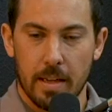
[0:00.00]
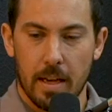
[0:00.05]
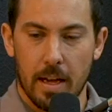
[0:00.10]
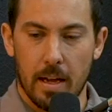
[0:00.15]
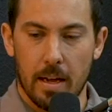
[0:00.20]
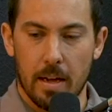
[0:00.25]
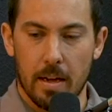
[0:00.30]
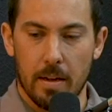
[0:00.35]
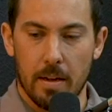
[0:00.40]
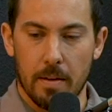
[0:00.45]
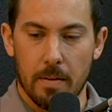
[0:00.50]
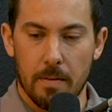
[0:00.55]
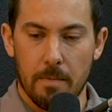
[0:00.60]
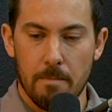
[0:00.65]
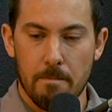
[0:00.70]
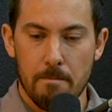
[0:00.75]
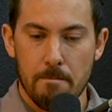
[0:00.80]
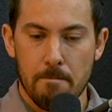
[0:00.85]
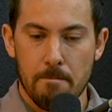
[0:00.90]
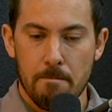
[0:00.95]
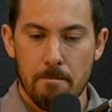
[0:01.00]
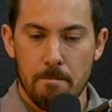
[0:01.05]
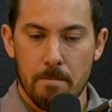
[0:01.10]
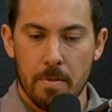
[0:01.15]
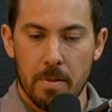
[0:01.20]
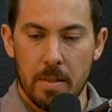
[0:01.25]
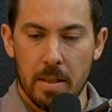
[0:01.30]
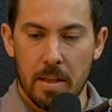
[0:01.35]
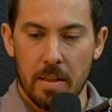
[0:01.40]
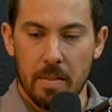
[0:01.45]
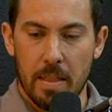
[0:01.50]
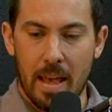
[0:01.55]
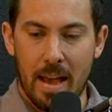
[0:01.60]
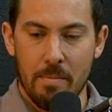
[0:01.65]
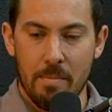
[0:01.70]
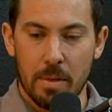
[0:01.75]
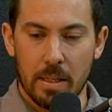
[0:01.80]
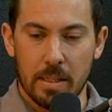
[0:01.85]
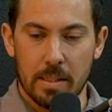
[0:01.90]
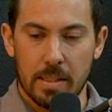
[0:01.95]
then
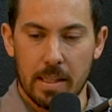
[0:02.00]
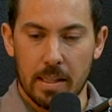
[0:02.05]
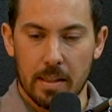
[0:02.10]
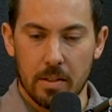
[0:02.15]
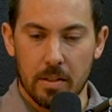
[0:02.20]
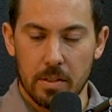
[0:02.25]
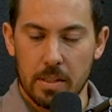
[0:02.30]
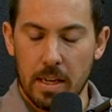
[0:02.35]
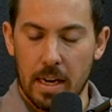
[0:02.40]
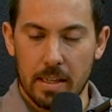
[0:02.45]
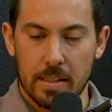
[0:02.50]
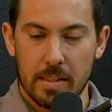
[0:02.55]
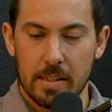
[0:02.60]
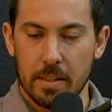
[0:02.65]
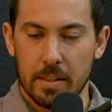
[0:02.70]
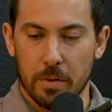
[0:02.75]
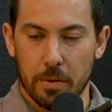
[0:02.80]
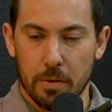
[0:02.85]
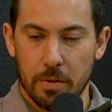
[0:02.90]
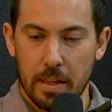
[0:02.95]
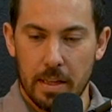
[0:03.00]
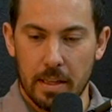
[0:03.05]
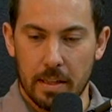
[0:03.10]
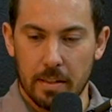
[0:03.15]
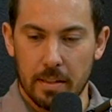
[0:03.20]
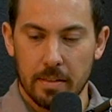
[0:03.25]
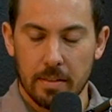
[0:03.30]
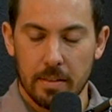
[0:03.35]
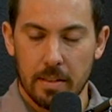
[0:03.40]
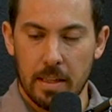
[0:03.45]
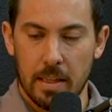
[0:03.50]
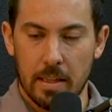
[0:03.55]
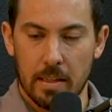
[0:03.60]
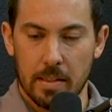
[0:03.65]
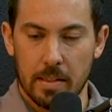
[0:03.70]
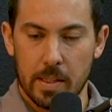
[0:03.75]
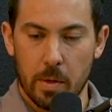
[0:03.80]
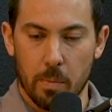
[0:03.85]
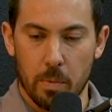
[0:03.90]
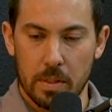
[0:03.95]
that means that there's not a single thing
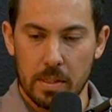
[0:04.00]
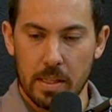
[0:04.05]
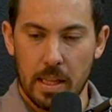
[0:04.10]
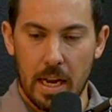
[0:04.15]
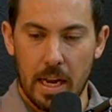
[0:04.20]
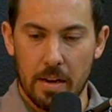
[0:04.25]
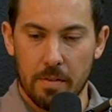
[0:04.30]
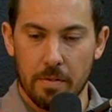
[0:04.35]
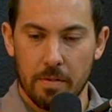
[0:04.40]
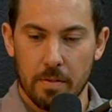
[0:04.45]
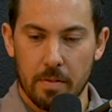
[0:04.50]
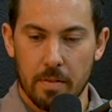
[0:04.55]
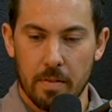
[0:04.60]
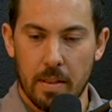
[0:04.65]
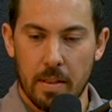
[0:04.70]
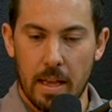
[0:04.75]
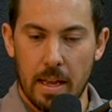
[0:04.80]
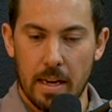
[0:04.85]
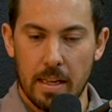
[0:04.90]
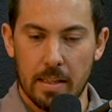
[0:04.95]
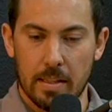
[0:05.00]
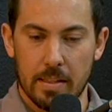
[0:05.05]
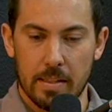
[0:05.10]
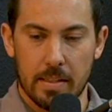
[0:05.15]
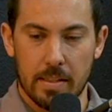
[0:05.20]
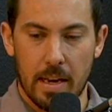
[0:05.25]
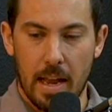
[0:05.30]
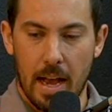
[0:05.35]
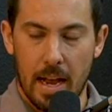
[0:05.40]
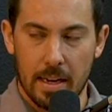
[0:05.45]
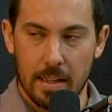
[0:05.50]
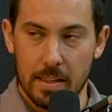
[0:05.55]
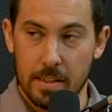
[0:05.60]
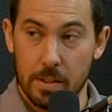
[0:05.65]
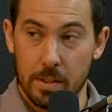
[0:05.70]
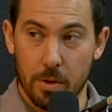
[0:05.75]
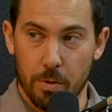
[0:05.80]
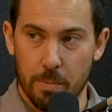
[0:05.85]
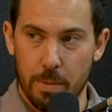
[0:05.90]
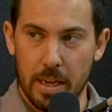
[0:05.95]
in someone's life that it's not
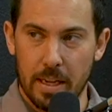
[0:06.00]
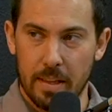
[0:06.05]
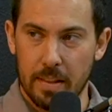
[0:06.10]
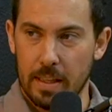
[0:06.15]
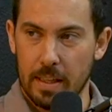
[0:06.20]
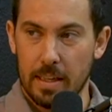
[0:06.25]
his domain,